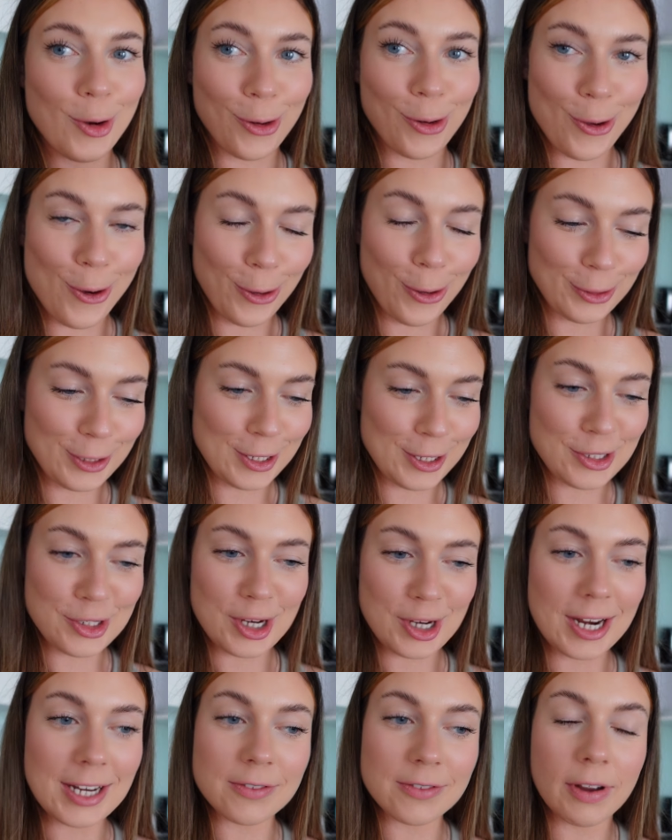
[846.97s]
on cottage
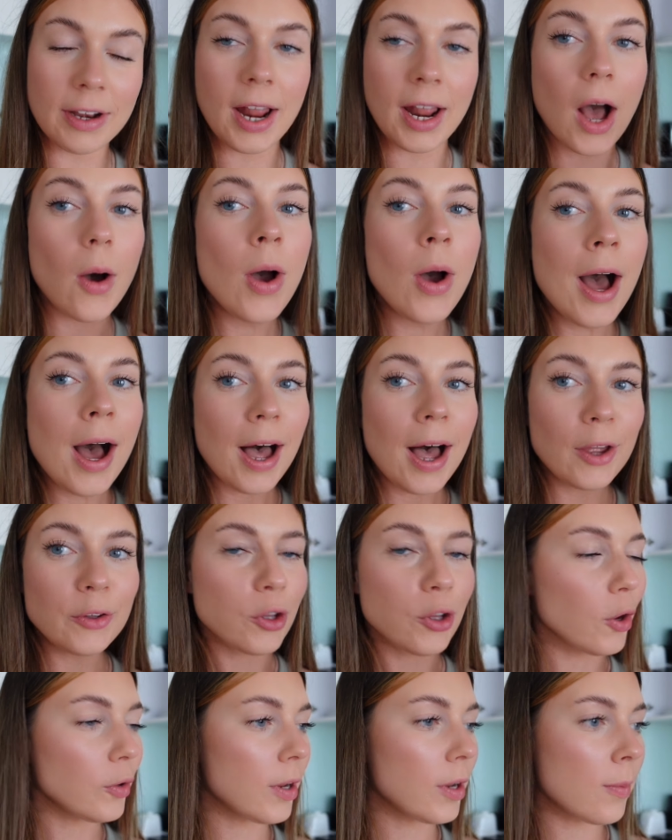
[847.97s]
cheese right now. I
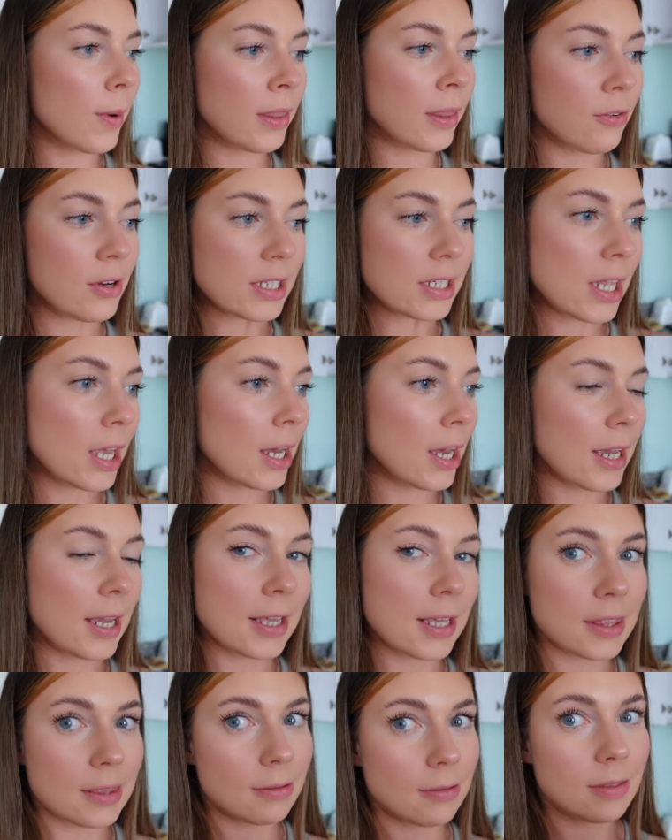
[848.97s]
don't know whether it's like
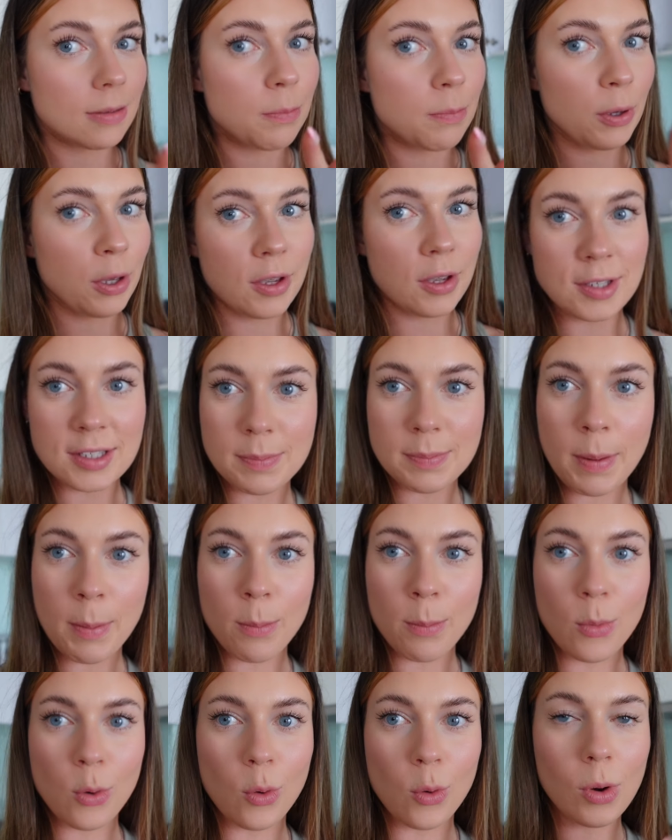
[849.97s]
because it's a bit
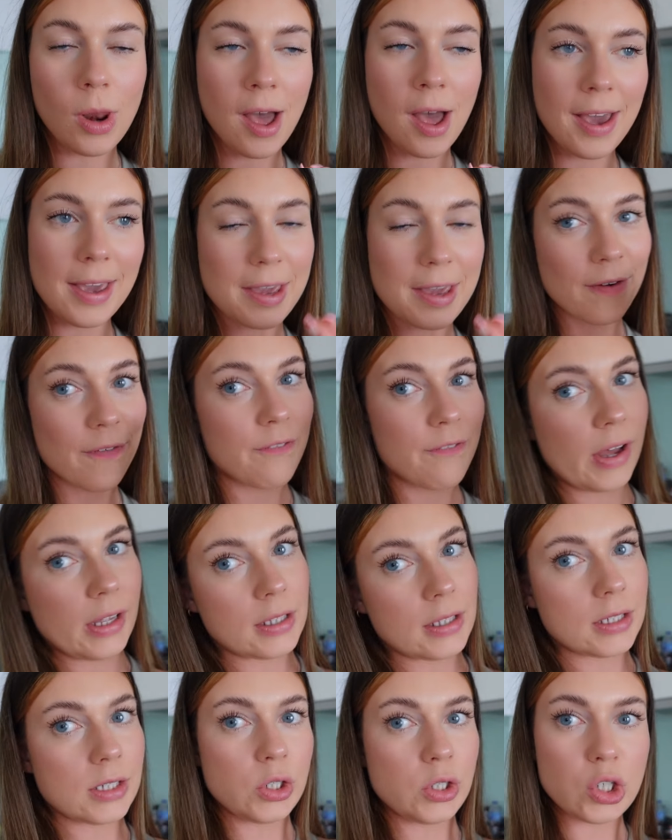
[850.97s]
more like
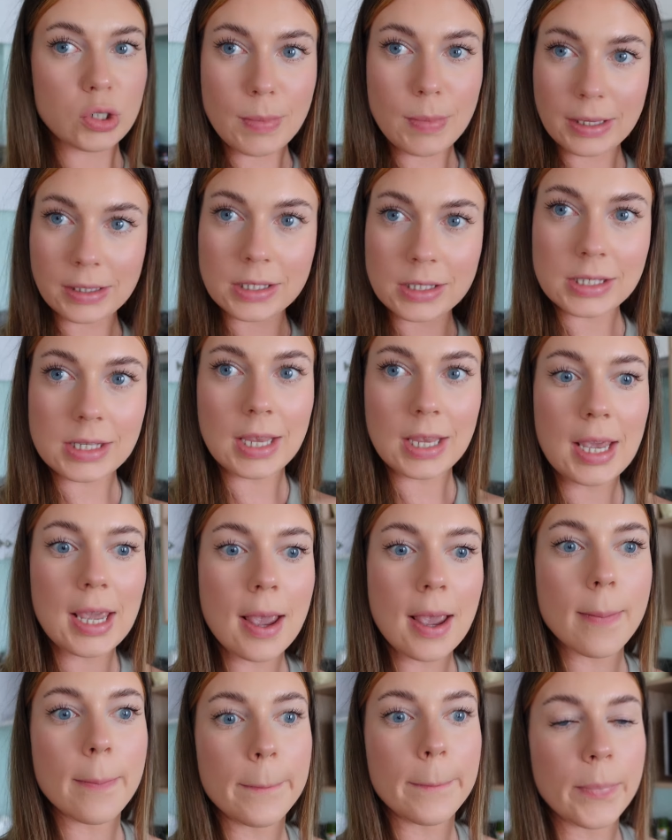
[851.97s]
fancy schmancy,
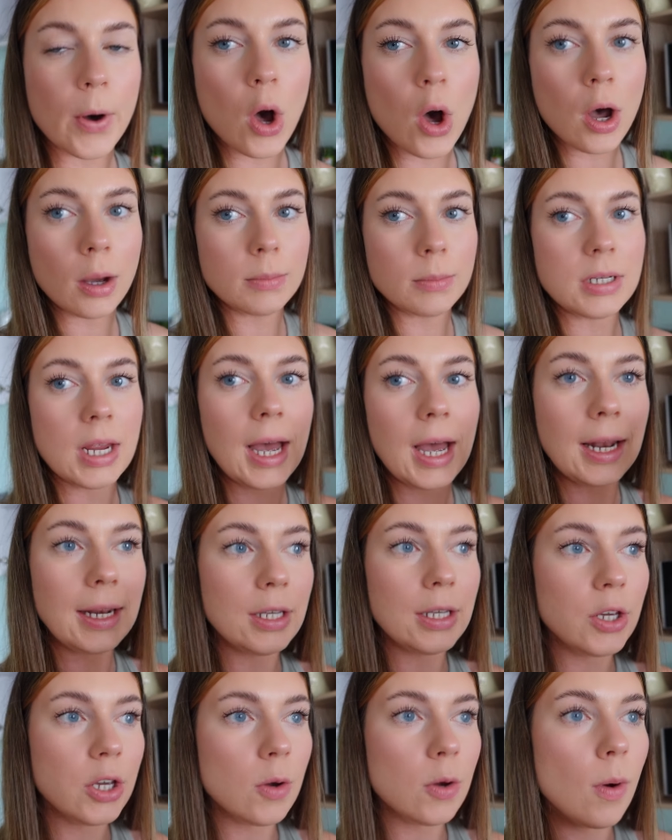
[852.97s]
but I'm
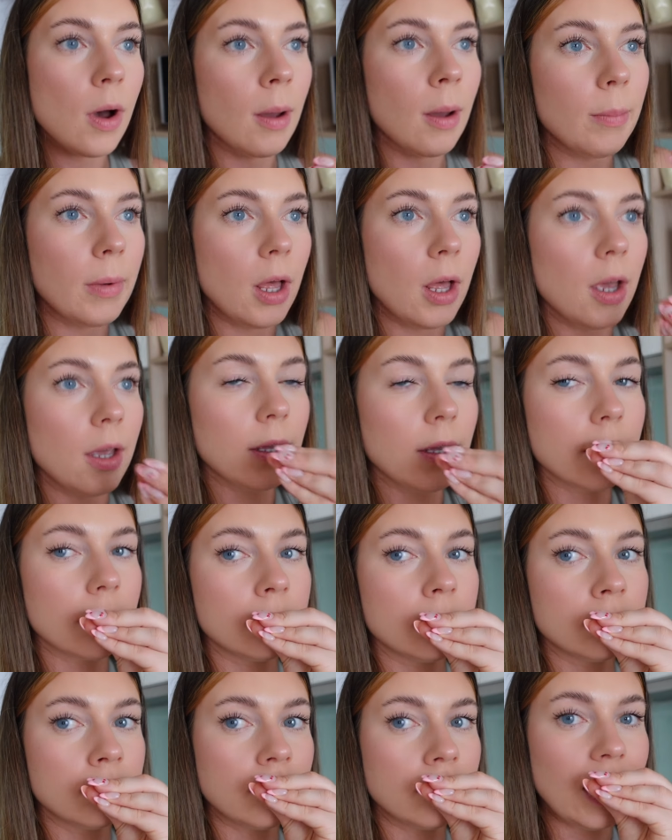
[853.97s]
telling you, I'm like
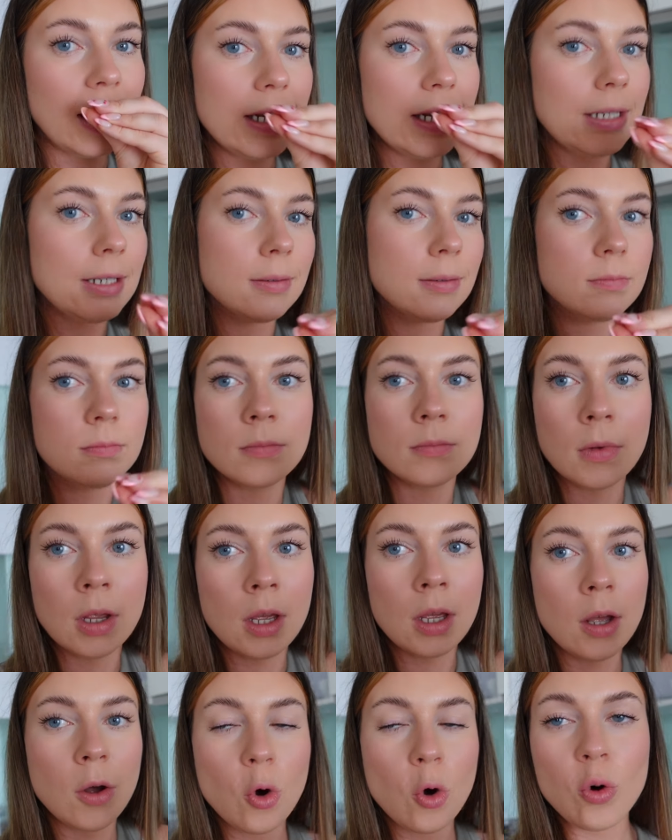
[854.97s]

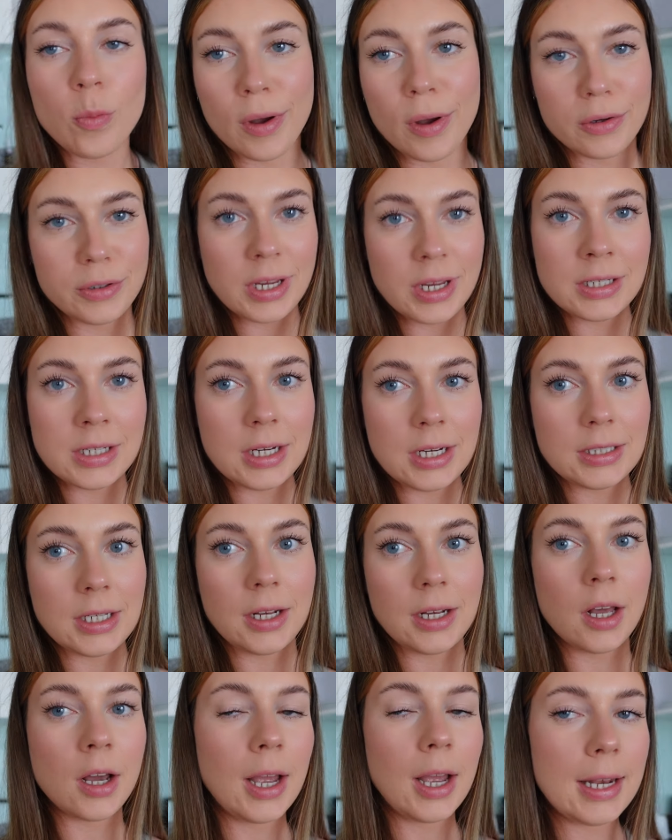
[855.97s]
almost addicted.
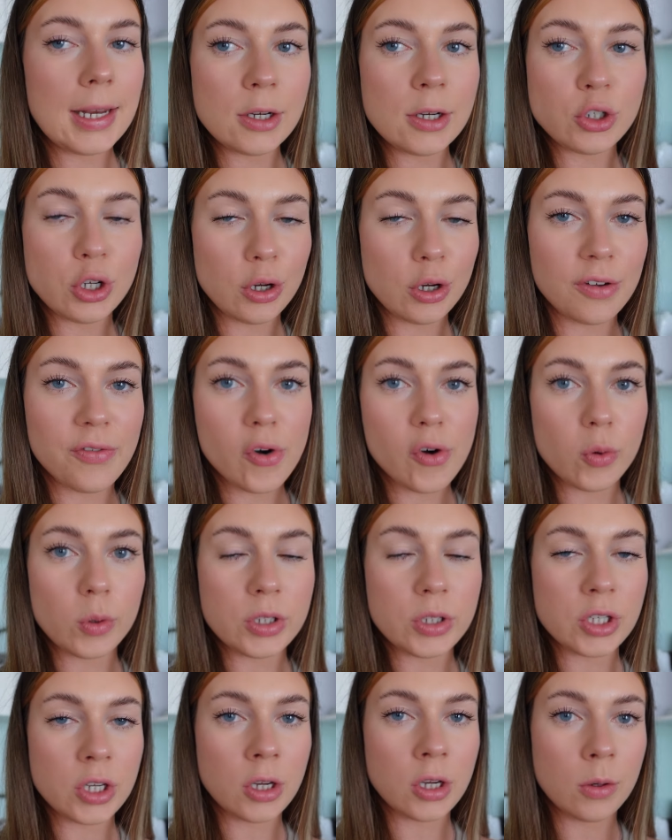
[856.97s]
Like, I literally look forward
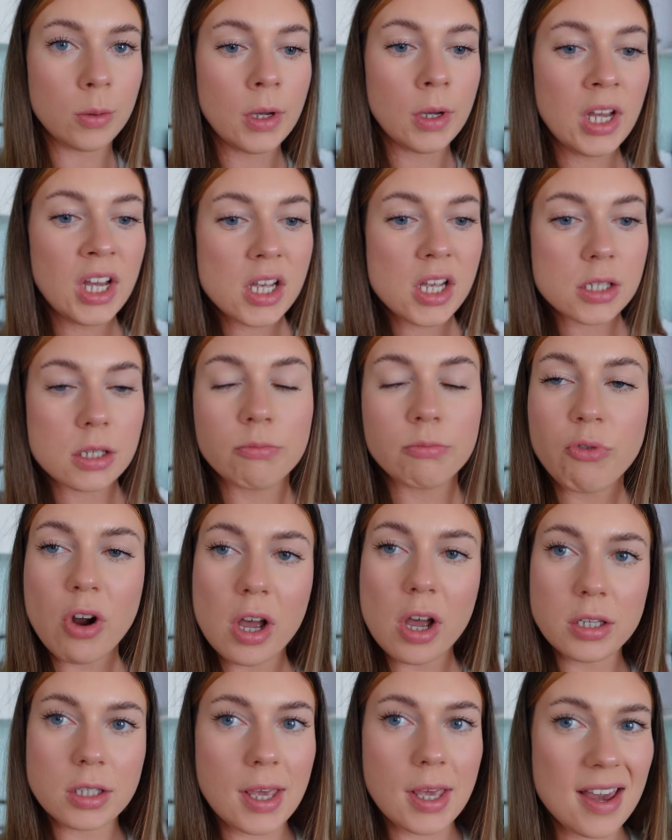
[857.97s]
to some
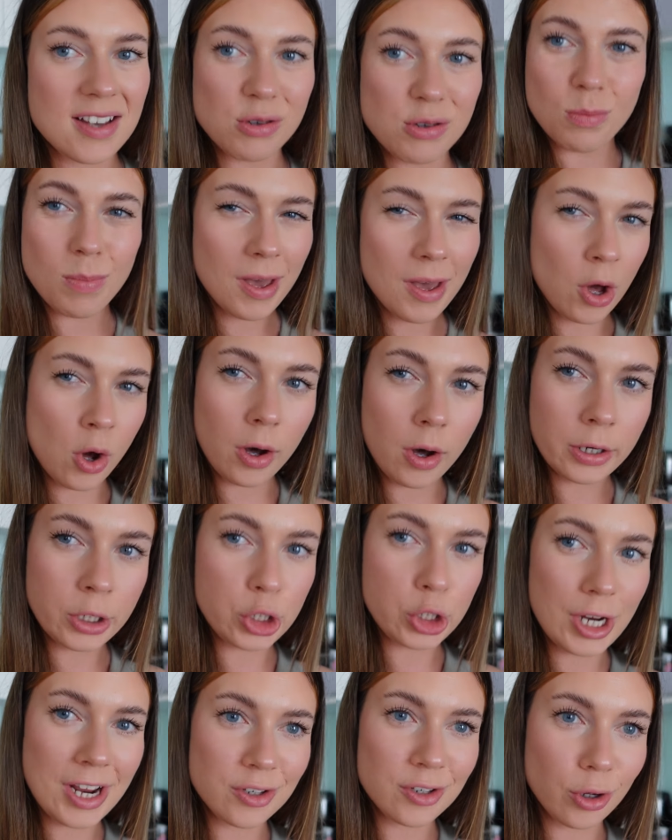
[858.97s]
rice cakes with a bit of cottage
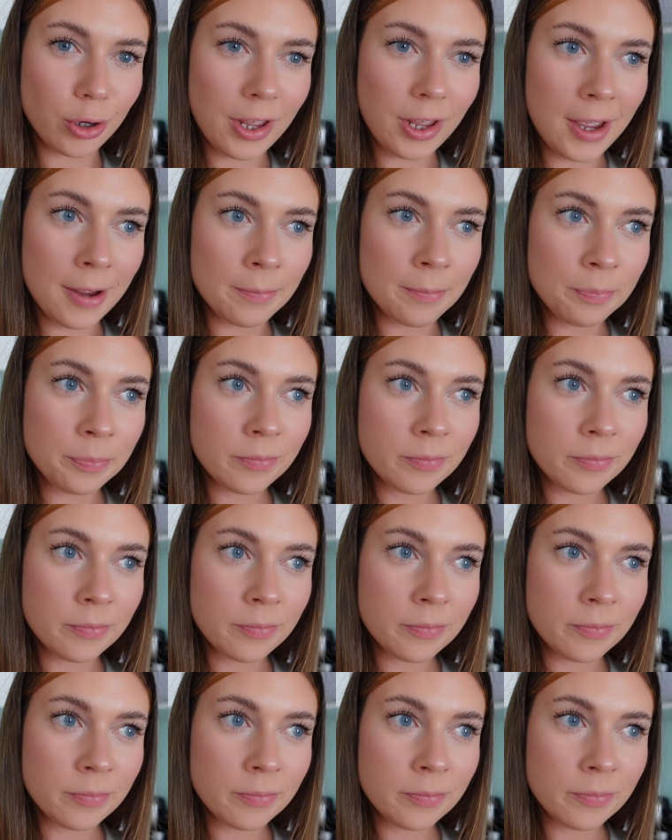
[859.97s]
cheese on it.